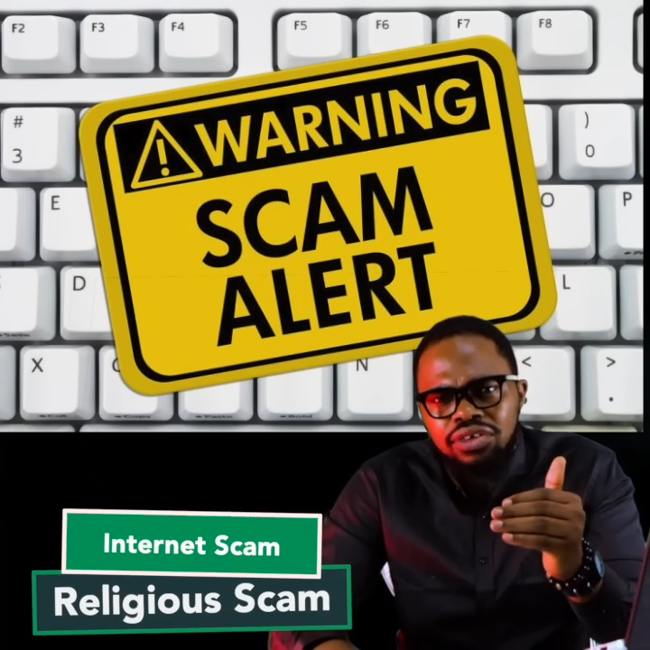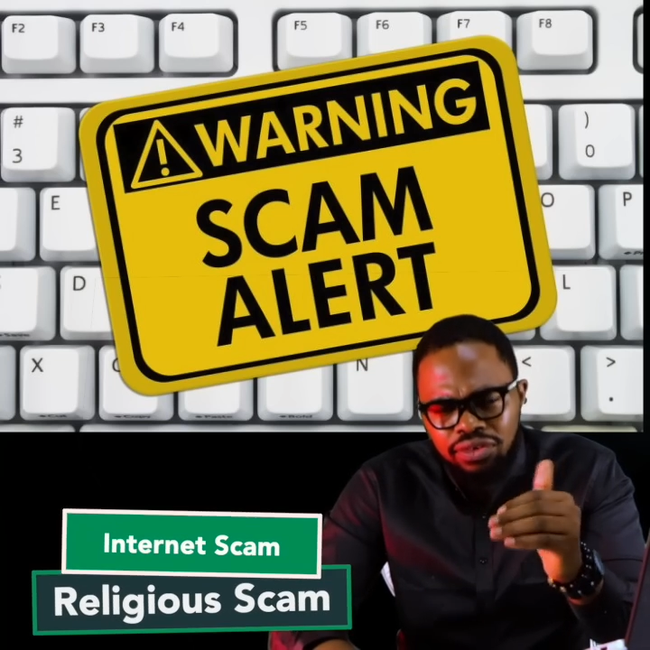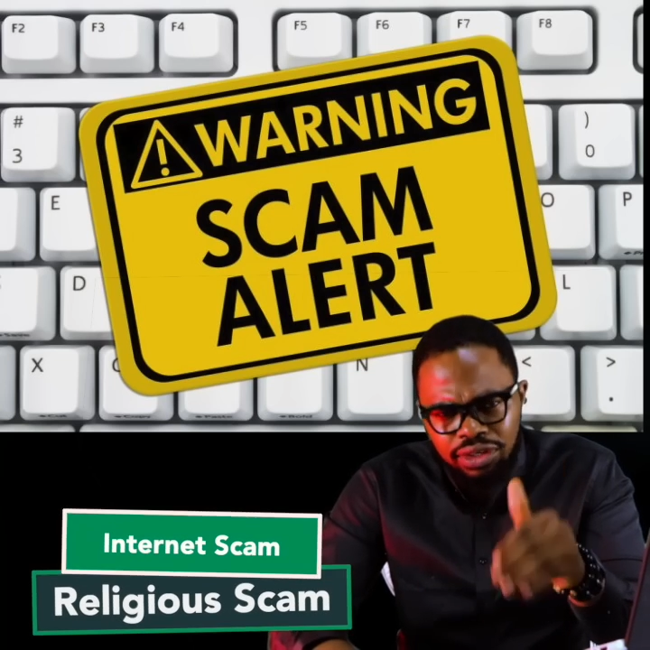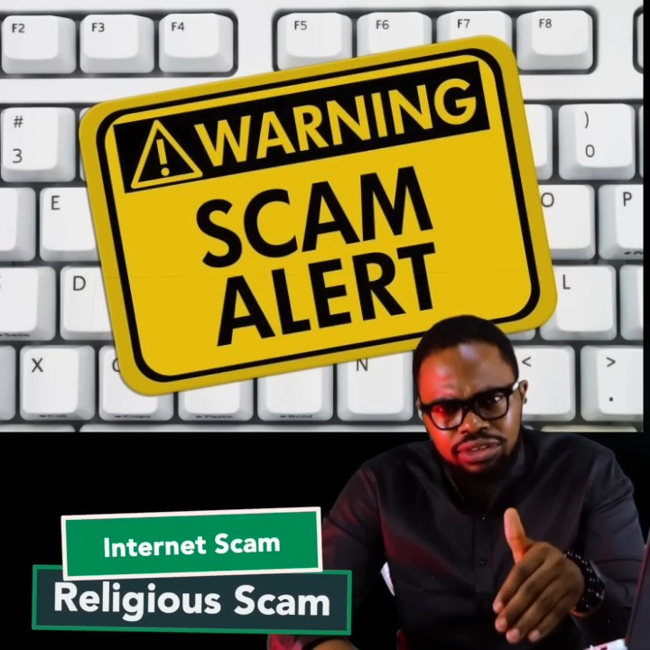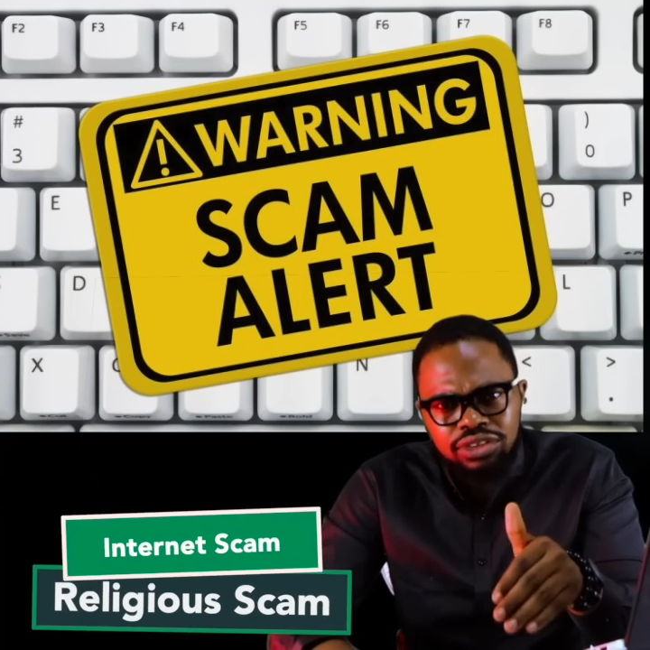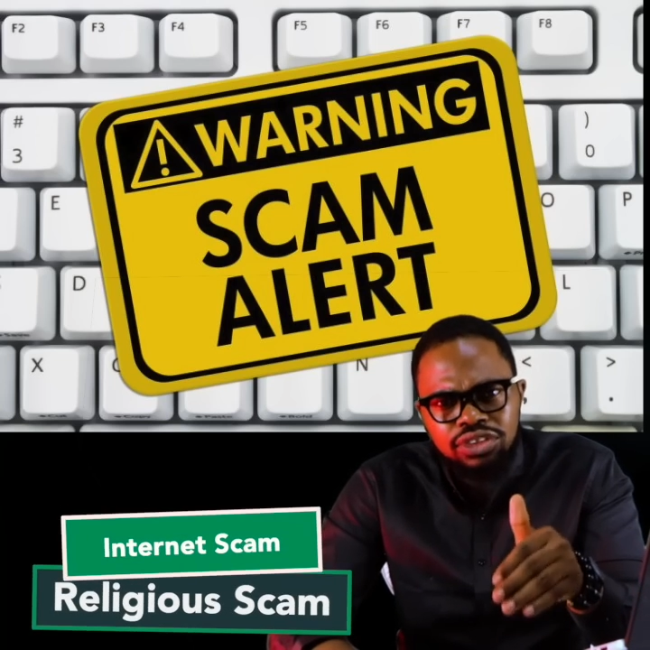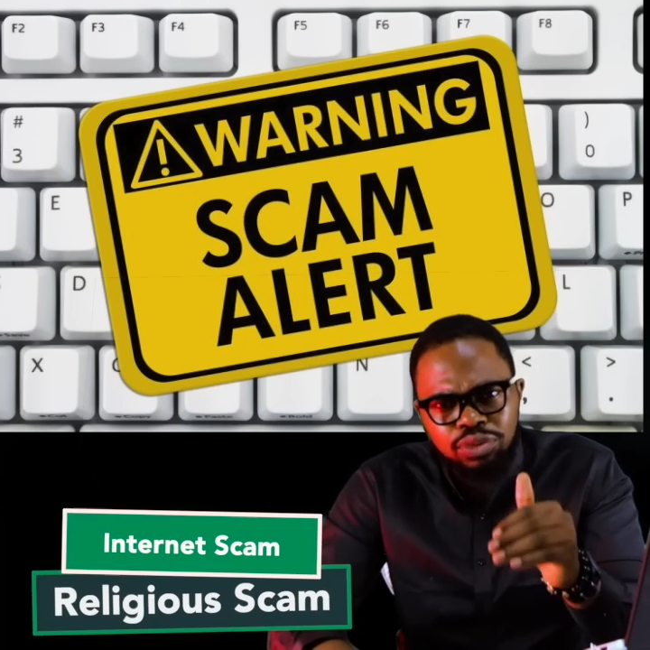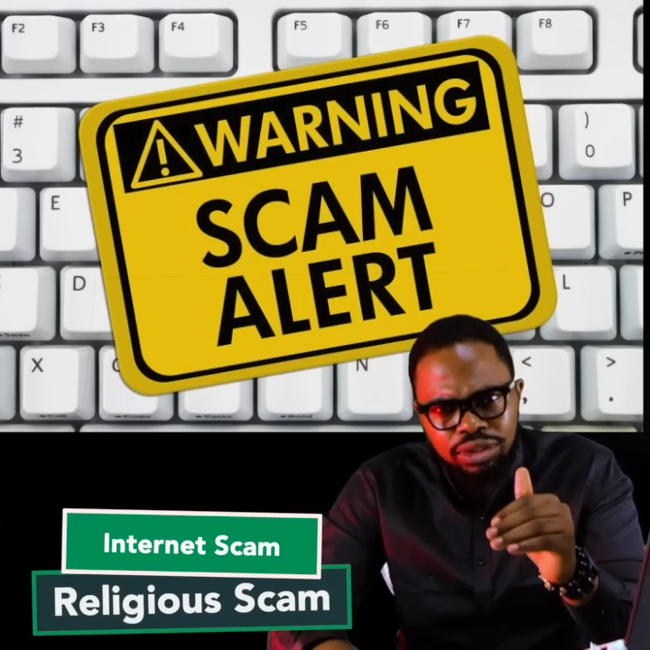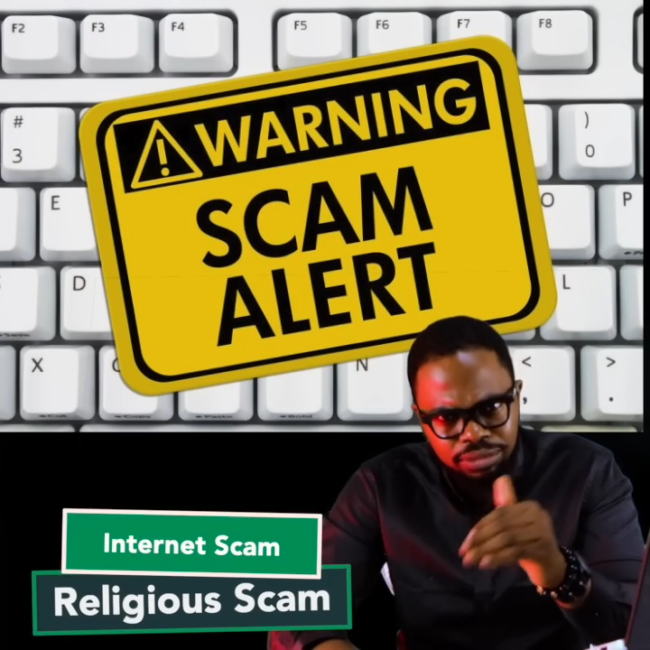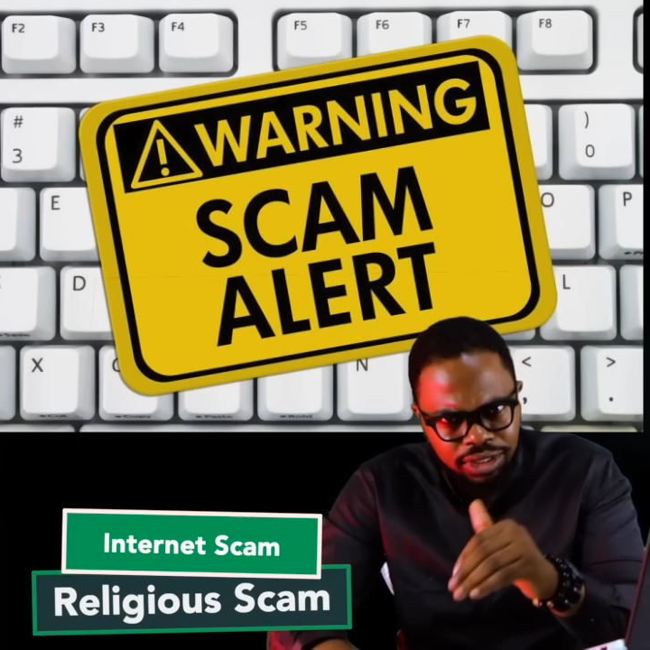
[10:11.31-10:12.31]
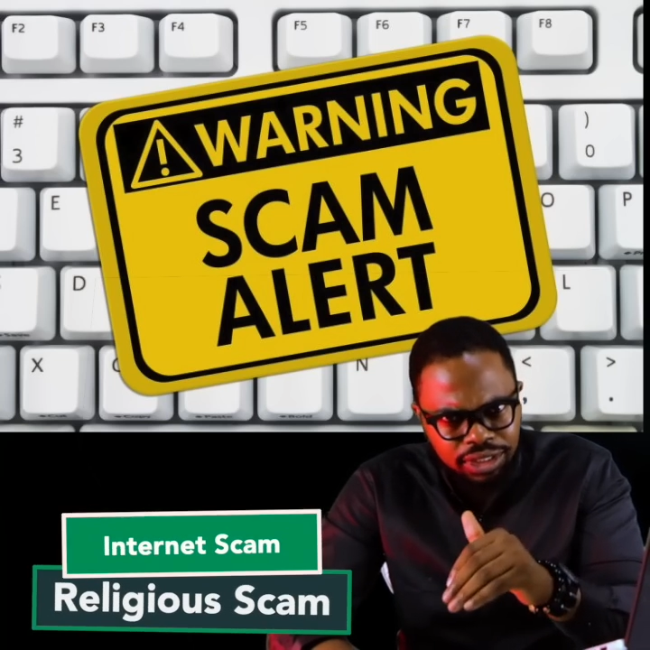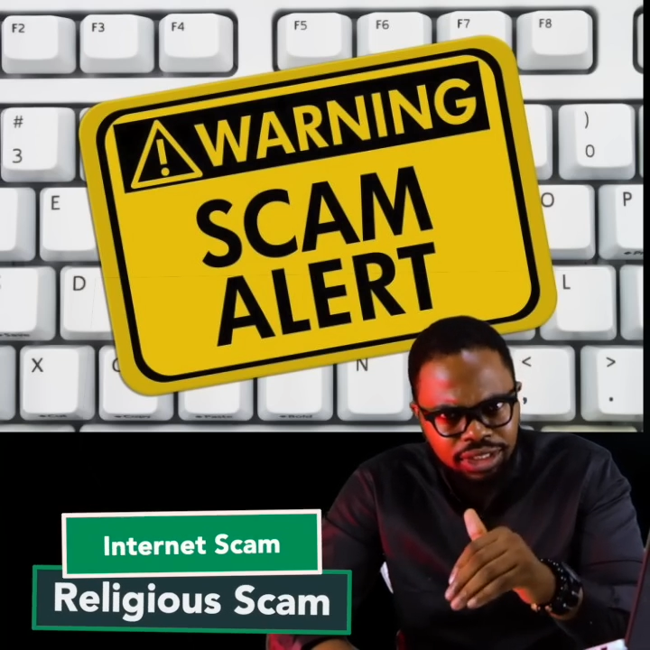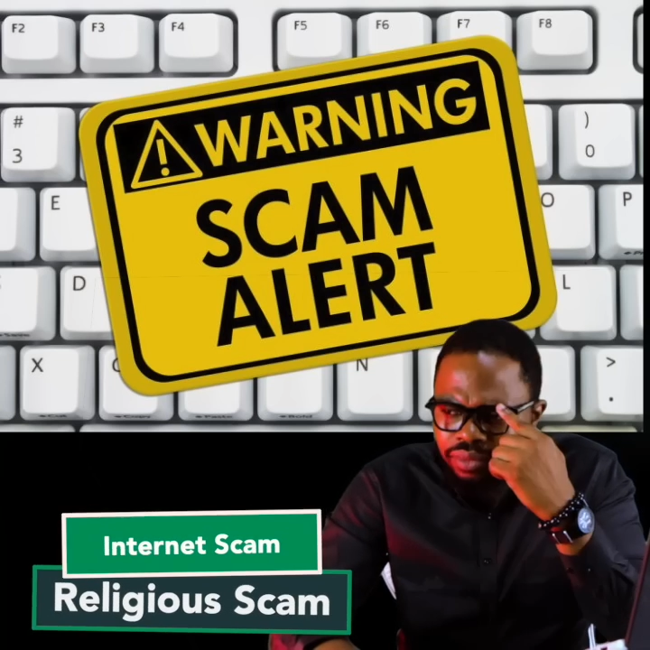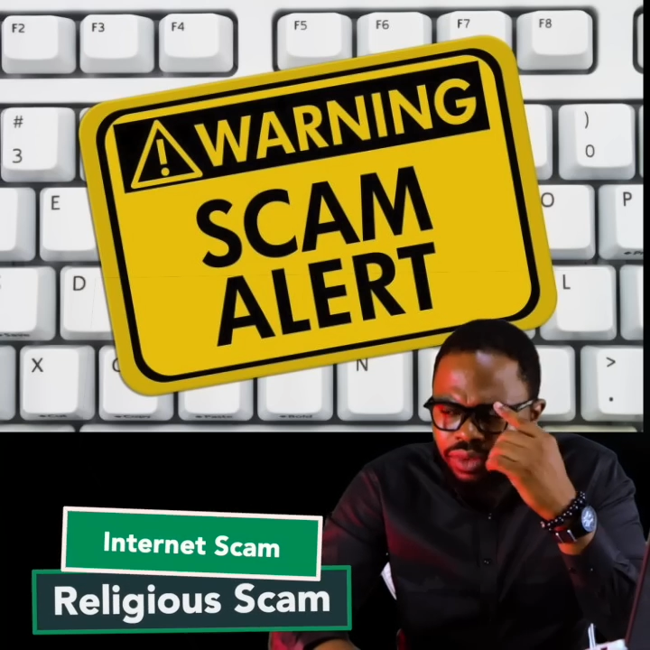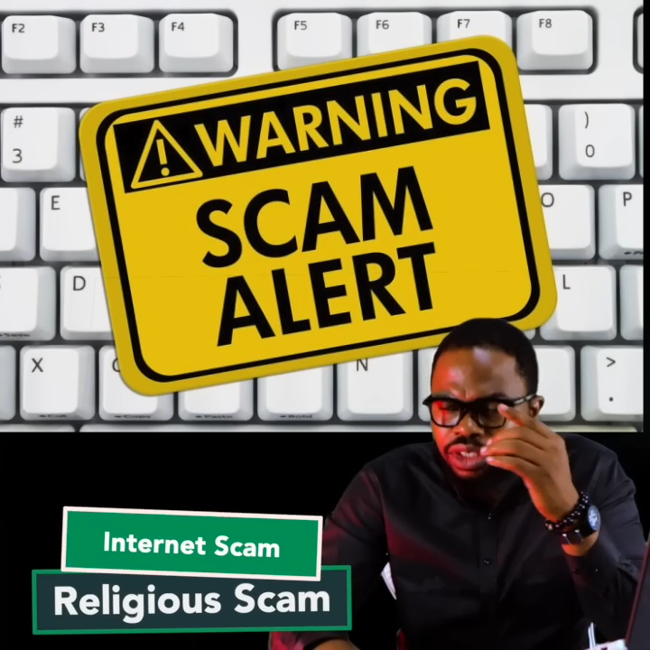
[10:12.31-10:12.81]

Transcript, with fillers: runs with money.